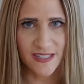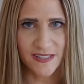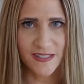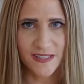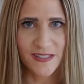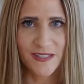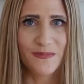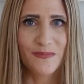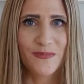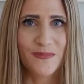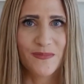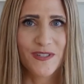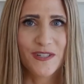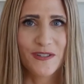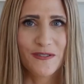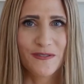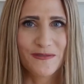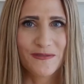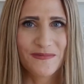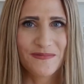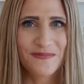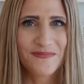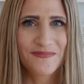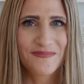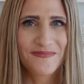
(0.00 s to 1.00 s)
system to,
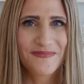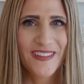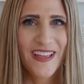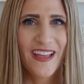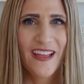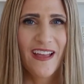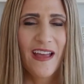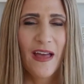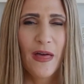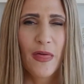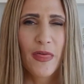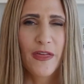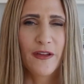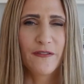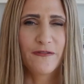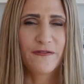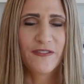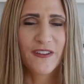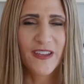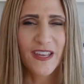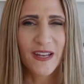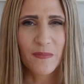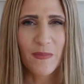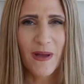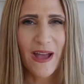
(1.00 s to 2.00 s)
the
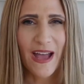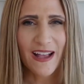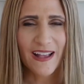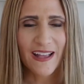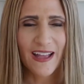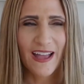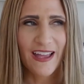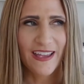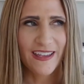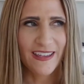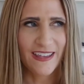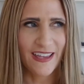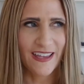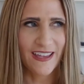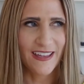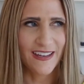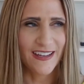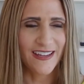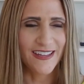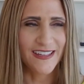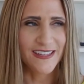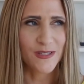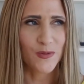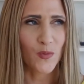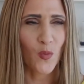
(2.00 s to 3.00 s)
feedback I
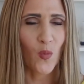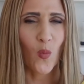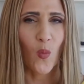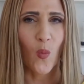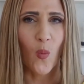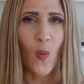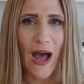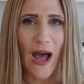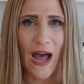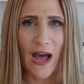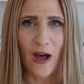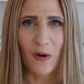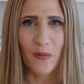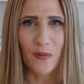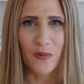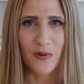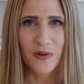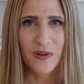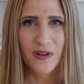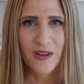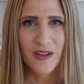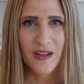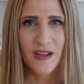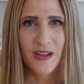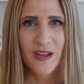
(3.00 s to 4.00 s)
get is,
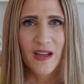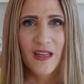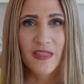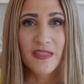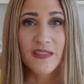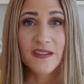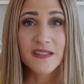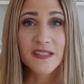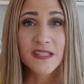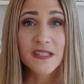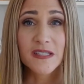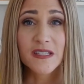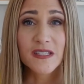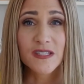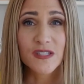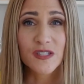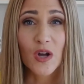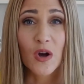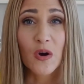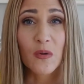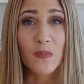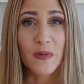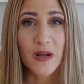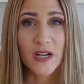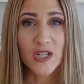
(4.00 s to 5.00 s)
wow, this is
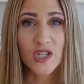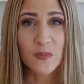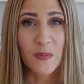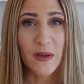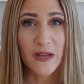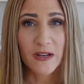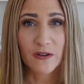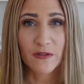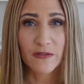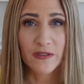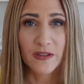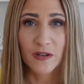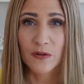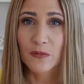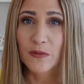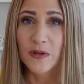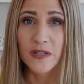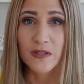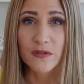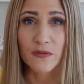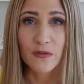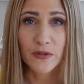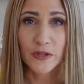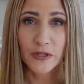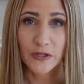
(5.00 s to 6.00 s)
so much better than
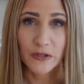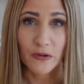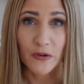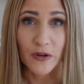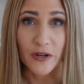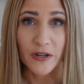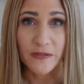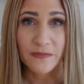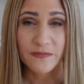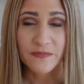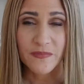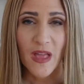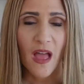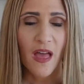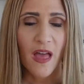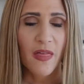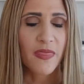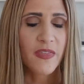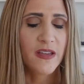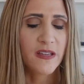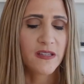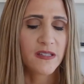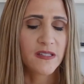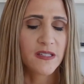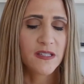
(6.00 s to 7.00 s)
going door to door.
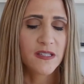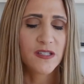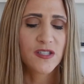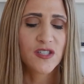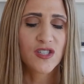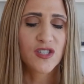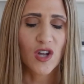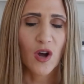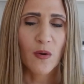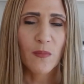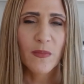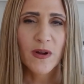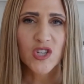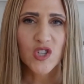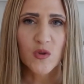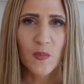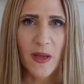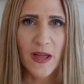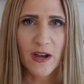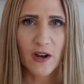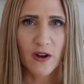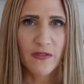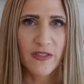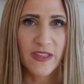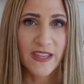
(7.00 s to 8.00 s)
This is so much
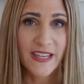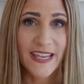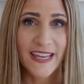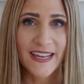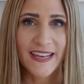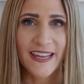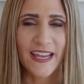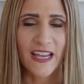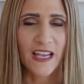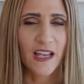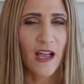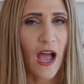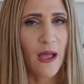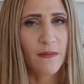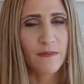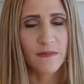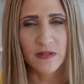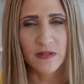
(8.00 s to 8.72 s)
better than getting,